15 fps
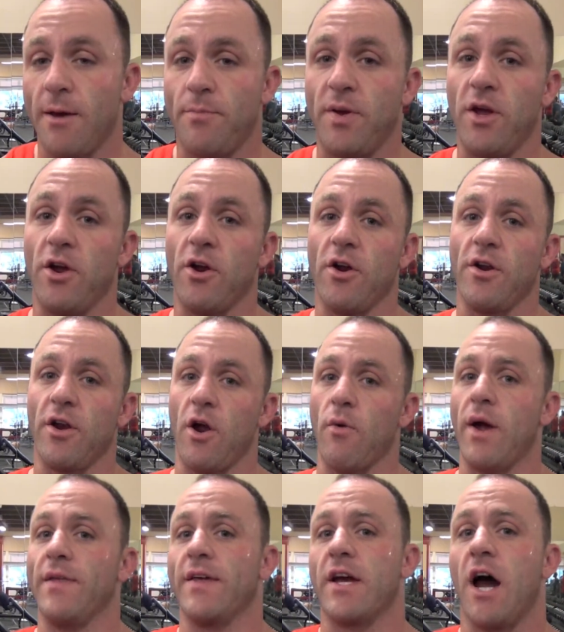up here
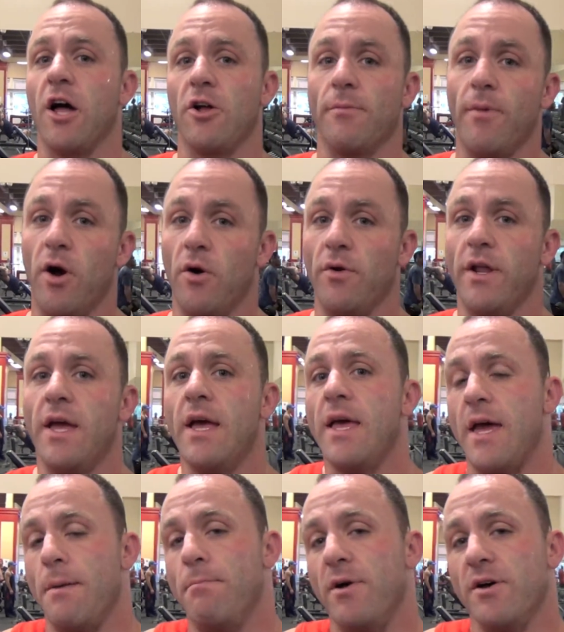around the collarbone
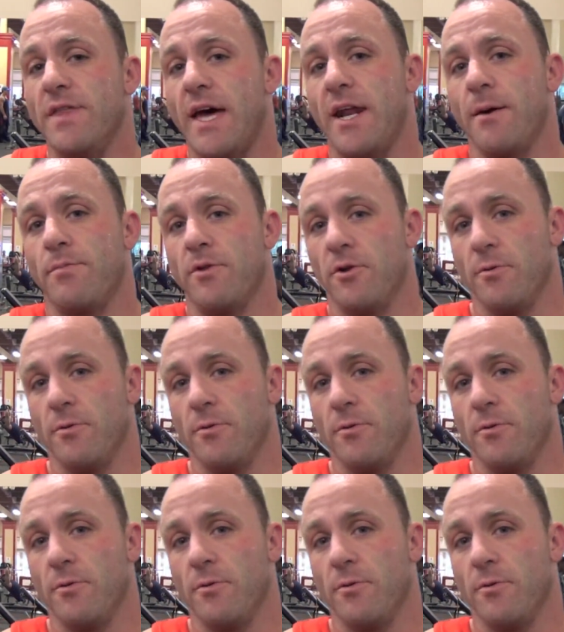and build that up a